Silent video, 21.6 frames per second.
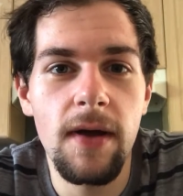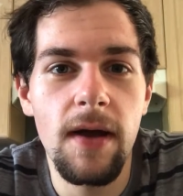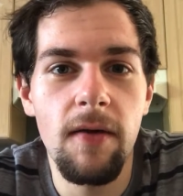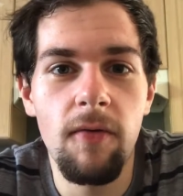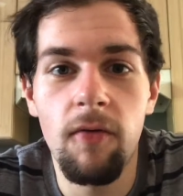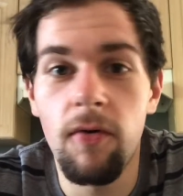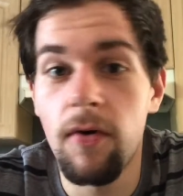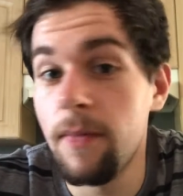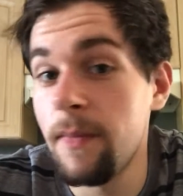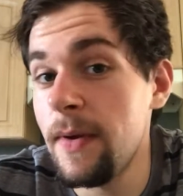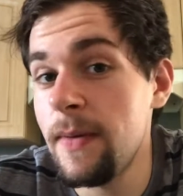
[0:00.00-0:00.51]

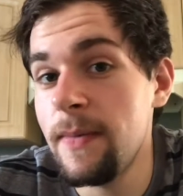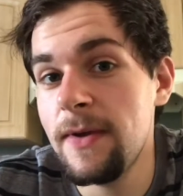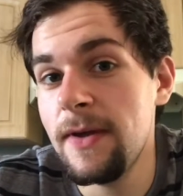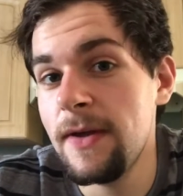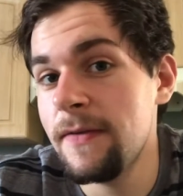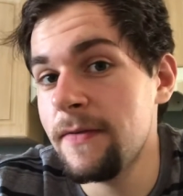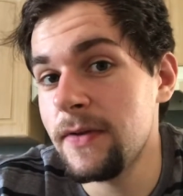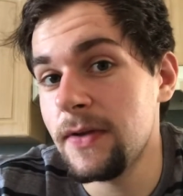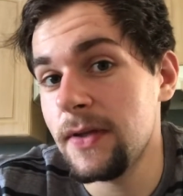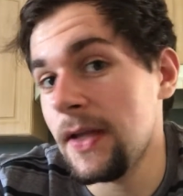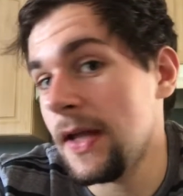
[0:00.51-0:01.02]
or maybe
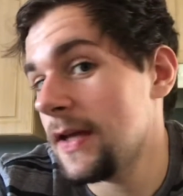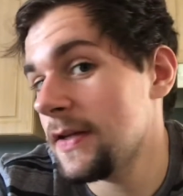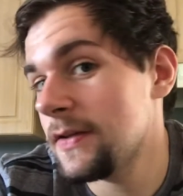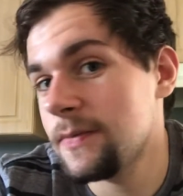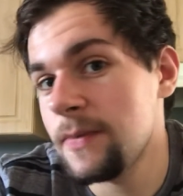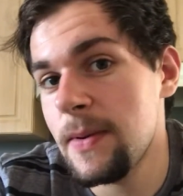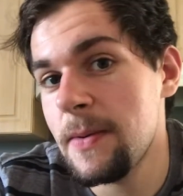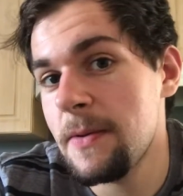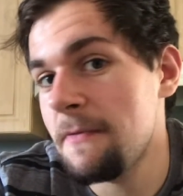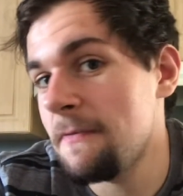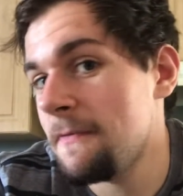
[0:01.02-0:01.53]
even less,
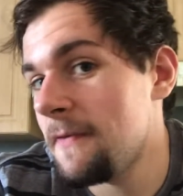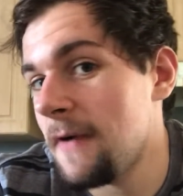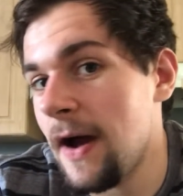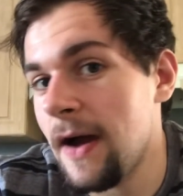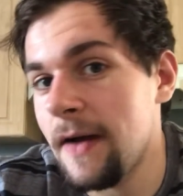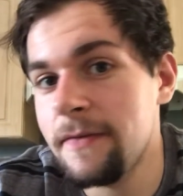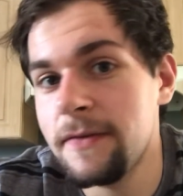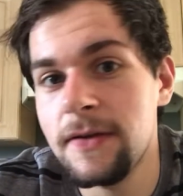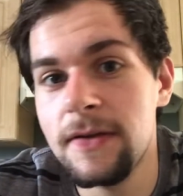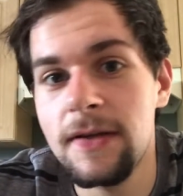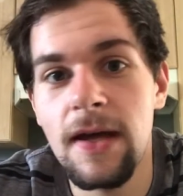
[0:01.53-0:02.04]
maybe
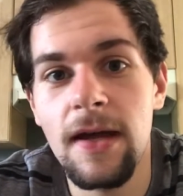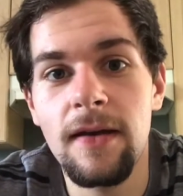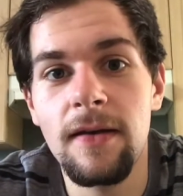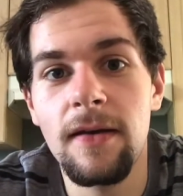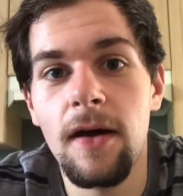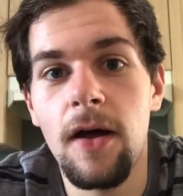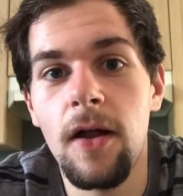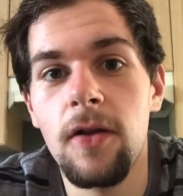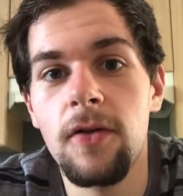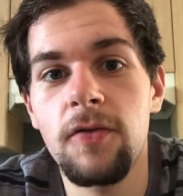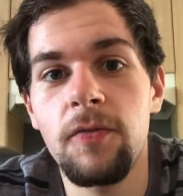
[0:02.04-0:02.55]
$5 to
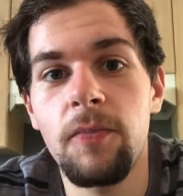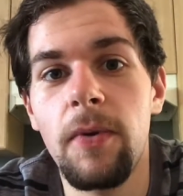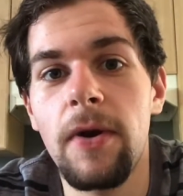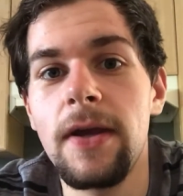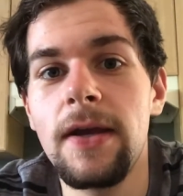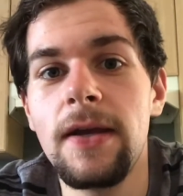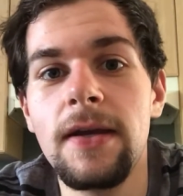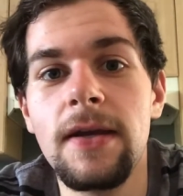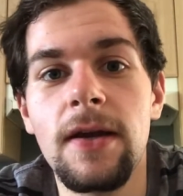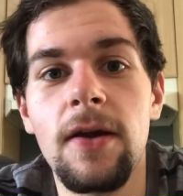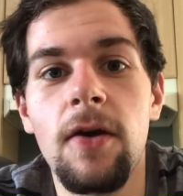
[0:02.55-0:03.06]
$10 by
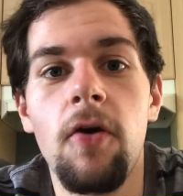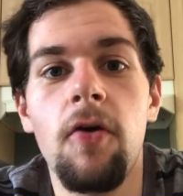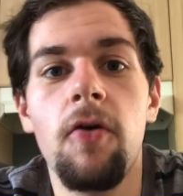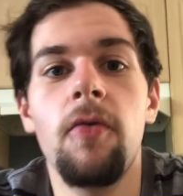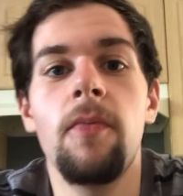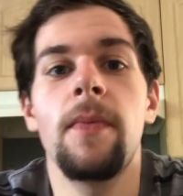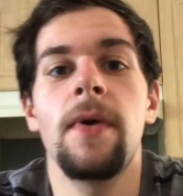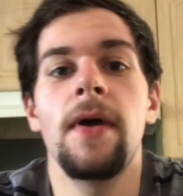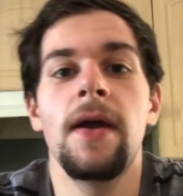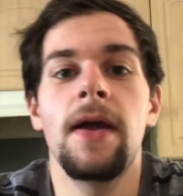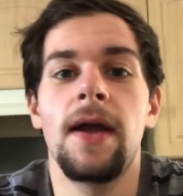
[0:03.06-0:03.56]
eating home.